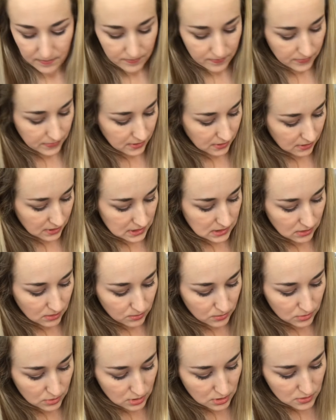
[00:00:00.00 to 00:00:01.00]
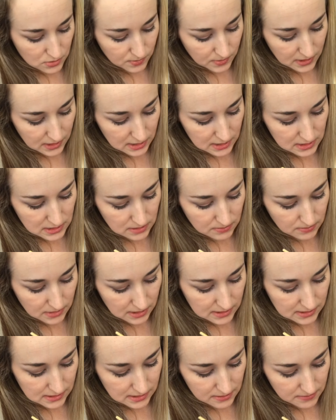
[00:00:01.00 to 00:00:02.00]
All right, so I'm going to use my lid to
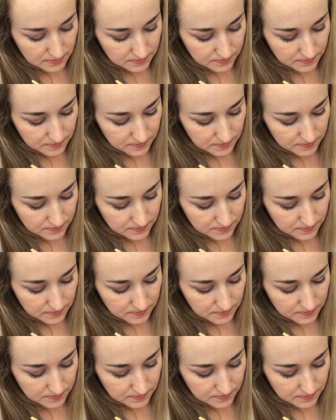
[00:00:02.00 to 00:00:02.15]
mix it,